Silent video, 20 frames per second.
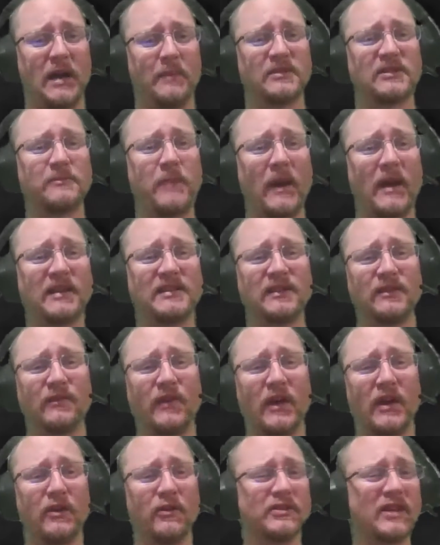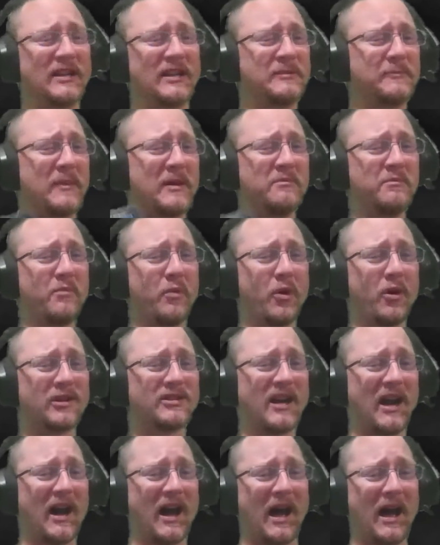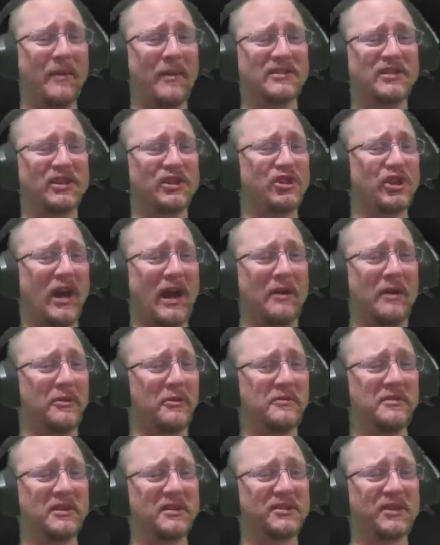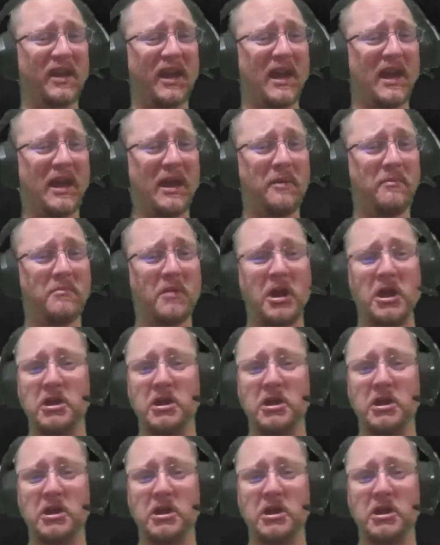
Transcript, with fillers: Space Invaders. I spend more time as a child on this game